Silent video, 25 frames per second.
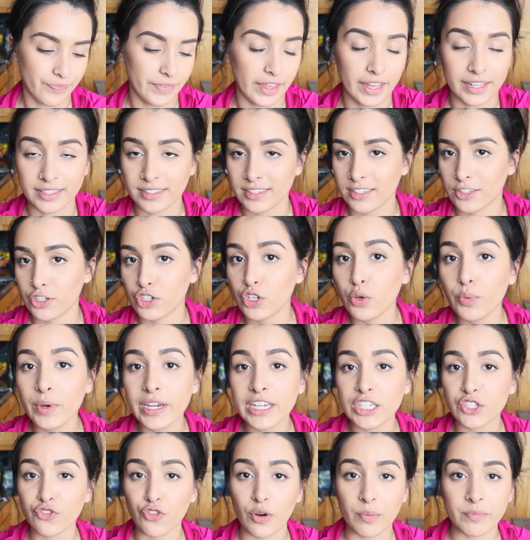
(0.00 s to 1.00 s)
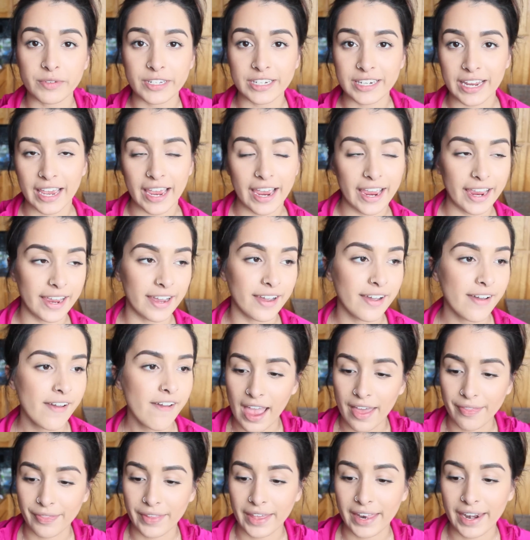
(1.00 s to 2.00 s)
that's 2 weeks from today,
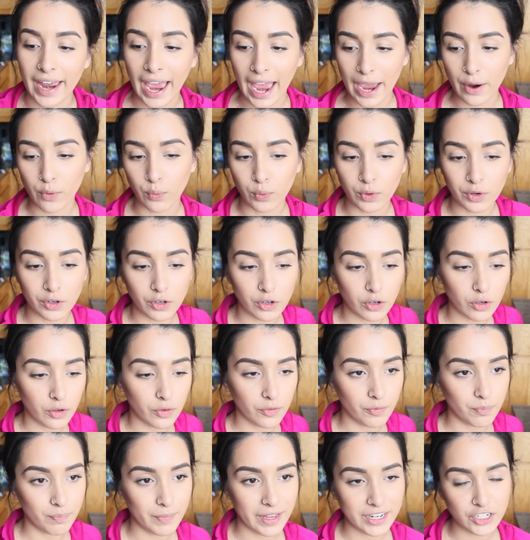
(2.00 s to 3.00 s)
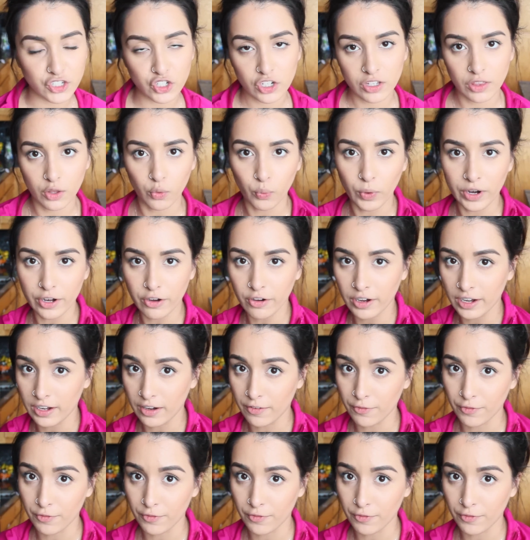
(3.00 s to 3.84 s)
and then I will mention the winner in